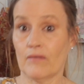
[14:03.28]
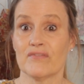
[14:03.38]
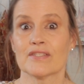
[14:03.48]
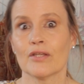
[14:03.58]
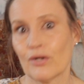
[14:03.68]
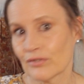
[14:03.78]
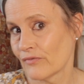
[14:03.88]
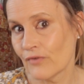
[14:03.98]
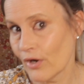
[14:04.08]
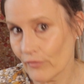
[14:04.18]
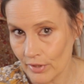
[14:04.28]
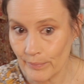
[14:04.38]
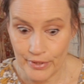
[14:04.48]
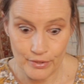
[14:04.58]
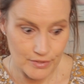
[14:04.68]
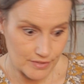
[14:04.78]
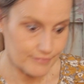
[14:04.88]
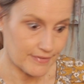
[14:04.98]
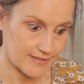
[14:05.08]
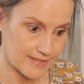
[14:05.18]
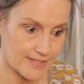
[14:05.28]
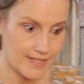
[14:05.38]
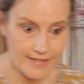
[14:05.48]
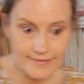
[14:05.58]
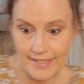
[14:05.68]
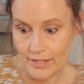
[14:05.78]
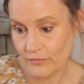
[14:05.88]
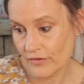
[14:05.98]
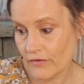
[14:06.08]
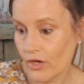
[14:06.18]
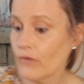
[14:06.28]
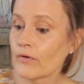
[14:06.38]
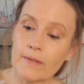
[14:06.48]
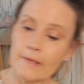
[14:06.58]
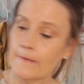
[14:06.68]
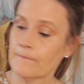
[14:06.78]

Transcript: obviously ordered floral because, as I say, I love a floral.